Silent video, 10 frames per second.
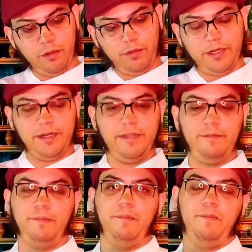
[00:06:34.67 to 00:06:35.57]
We're going to
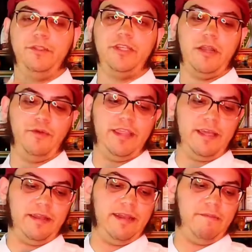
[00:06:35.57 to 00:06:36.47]
start with
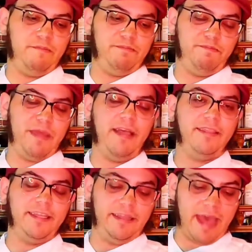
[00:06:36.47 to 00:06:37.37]
a
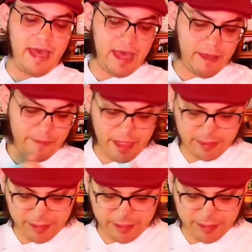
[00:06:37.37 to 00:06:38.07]
healthy